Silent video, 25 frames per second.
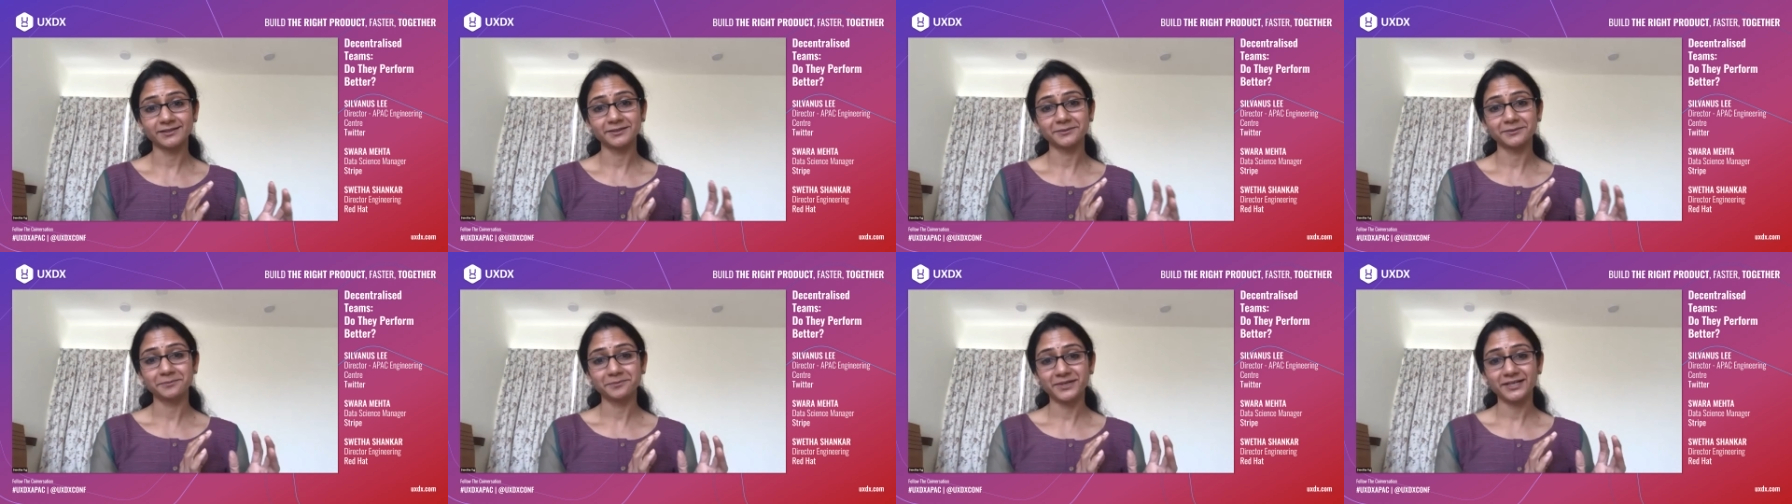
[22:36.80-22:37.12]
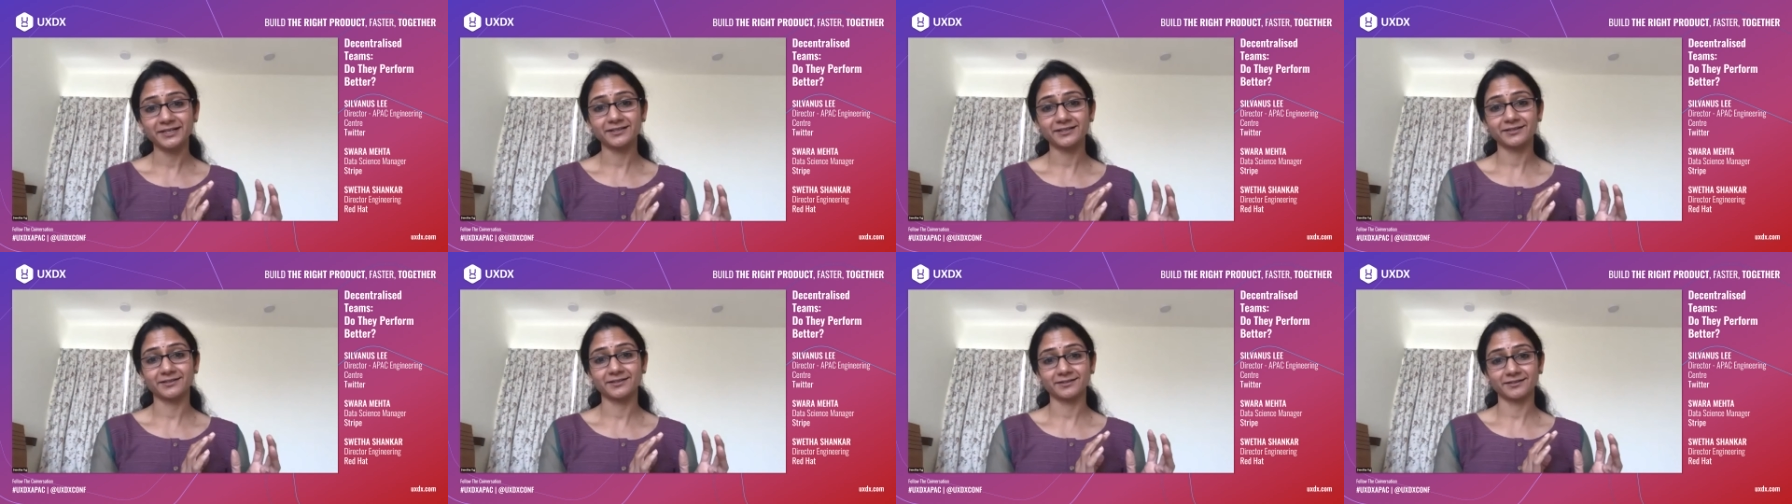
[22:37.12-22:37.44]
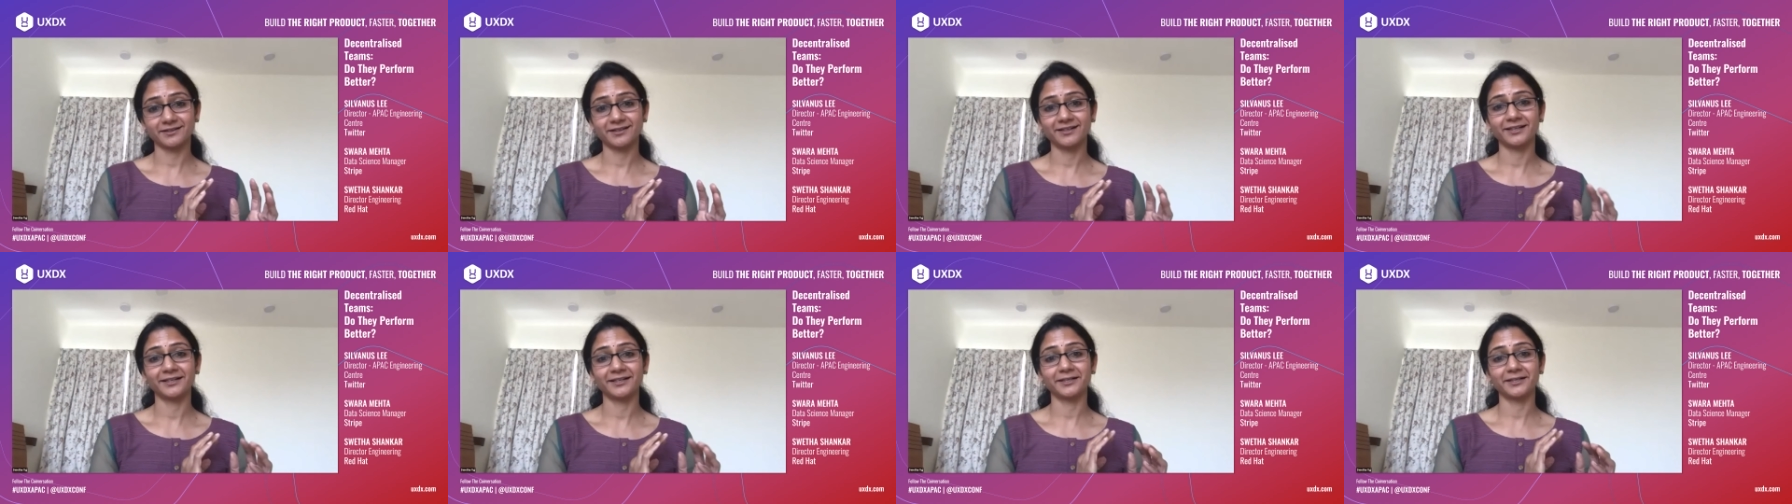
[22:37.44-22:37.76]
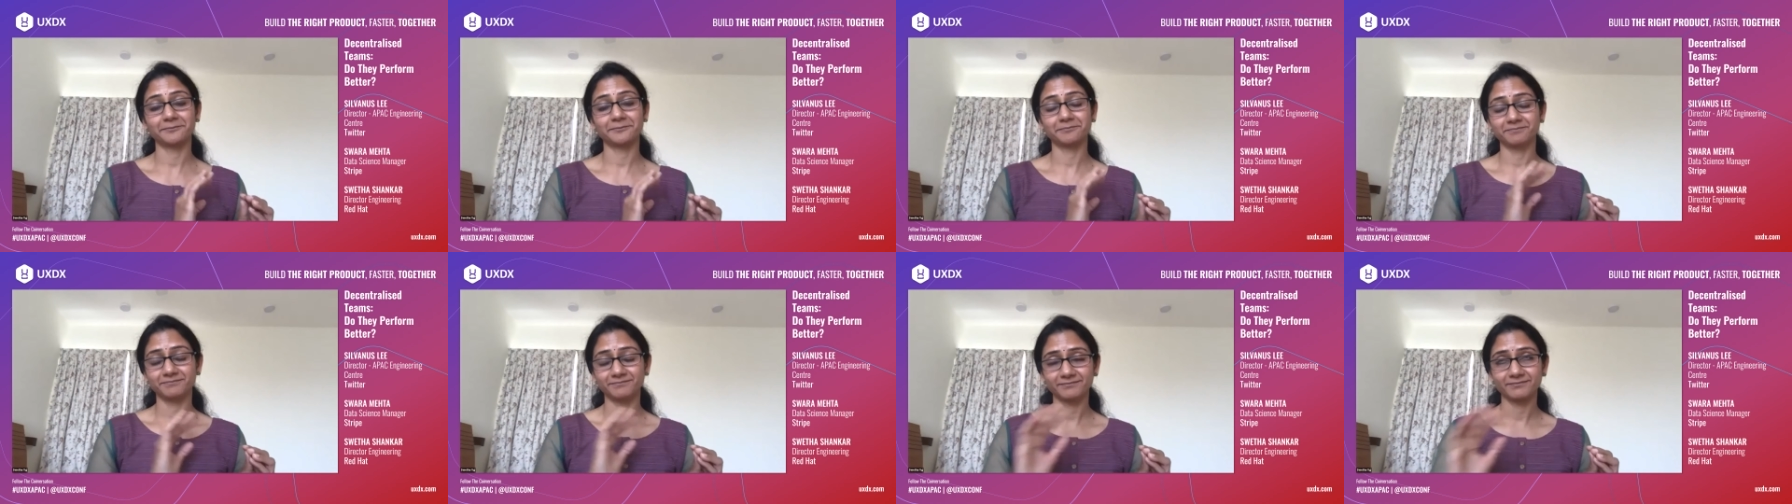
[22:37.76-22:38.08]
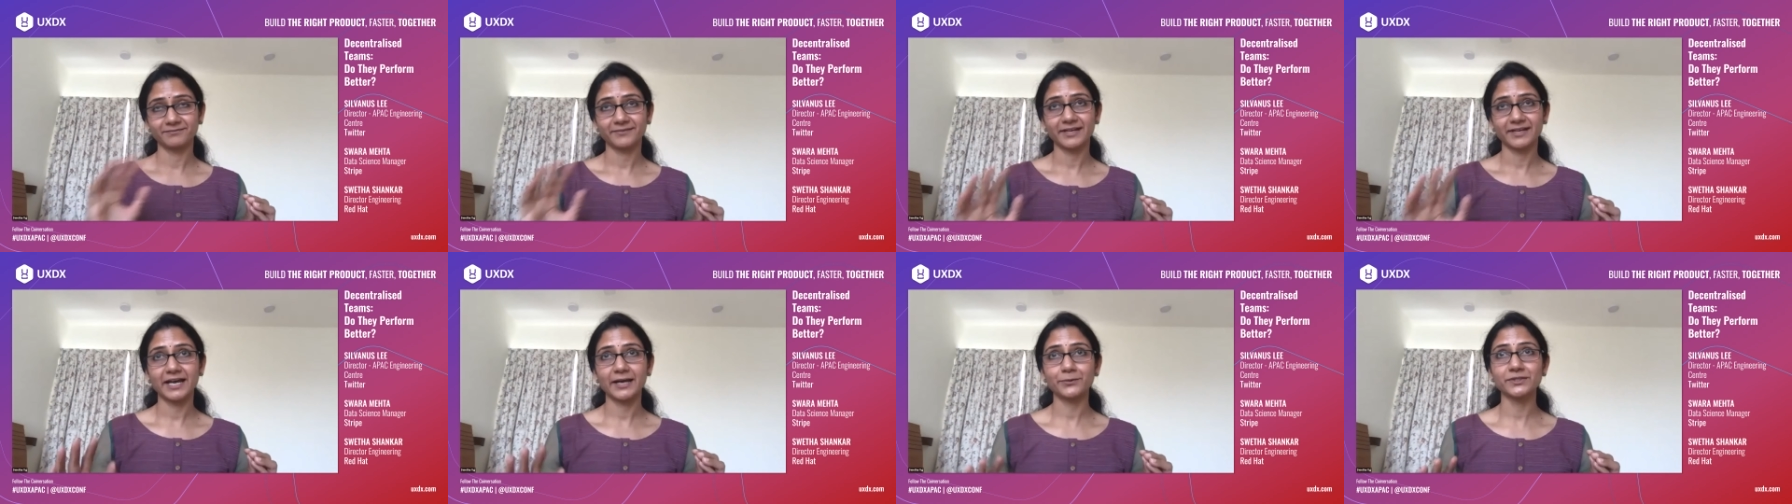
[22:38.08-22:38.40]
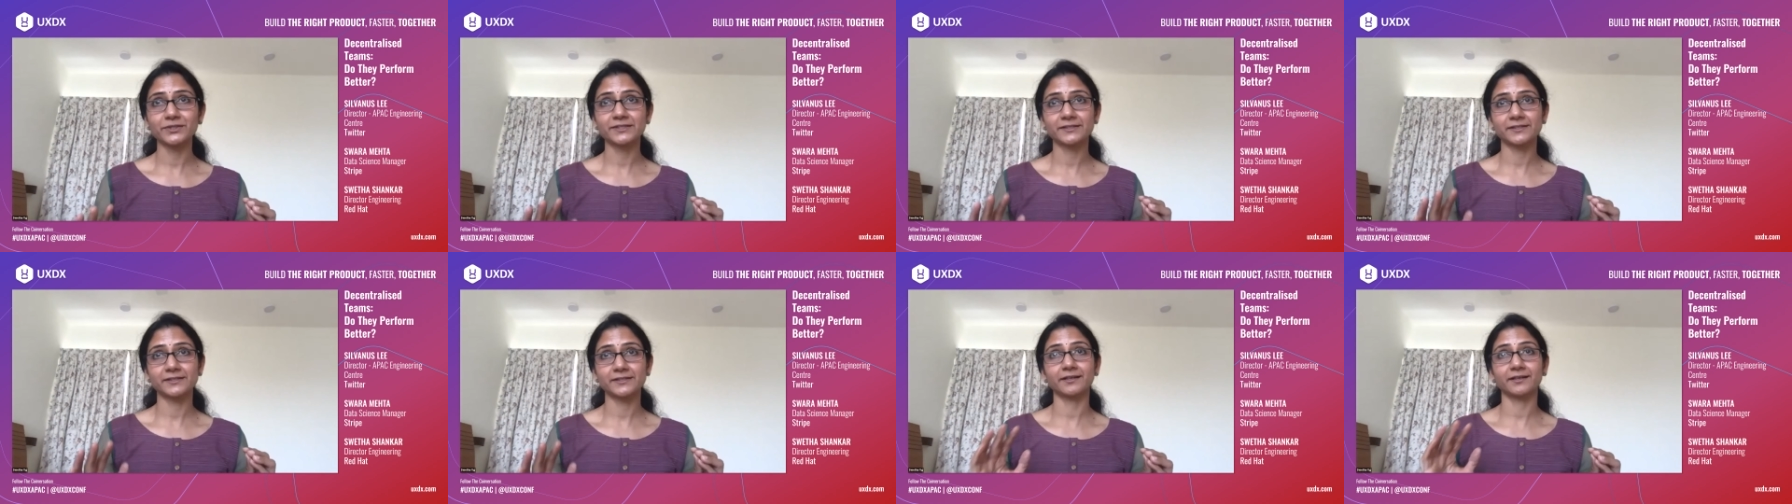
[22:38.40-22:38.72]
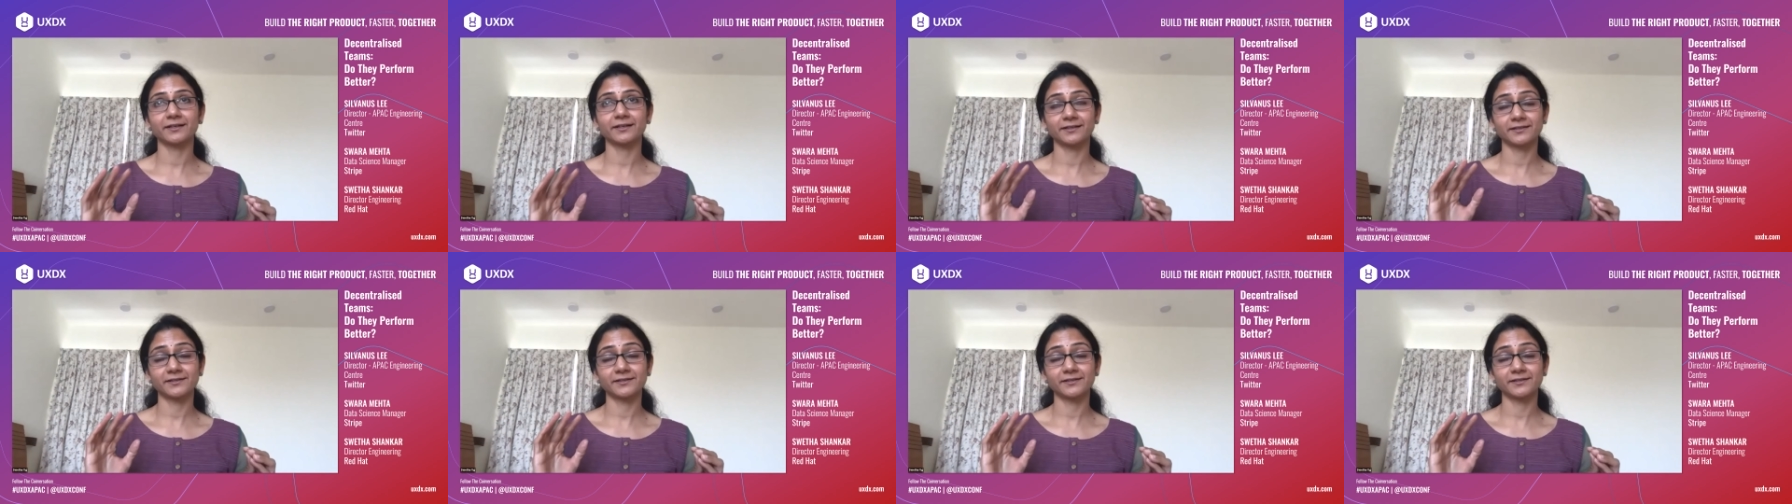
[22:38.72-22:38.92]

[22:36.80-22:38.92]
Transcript: but I would say